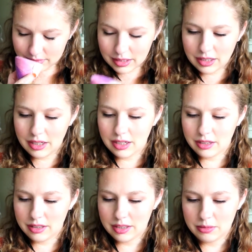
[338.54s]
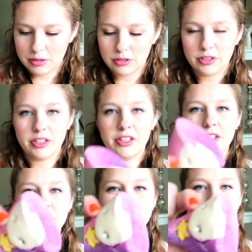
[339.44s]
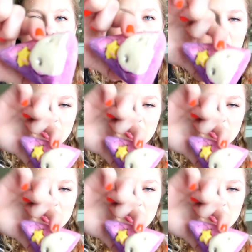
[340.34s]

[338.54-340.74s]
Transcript: Oh, this smells really good.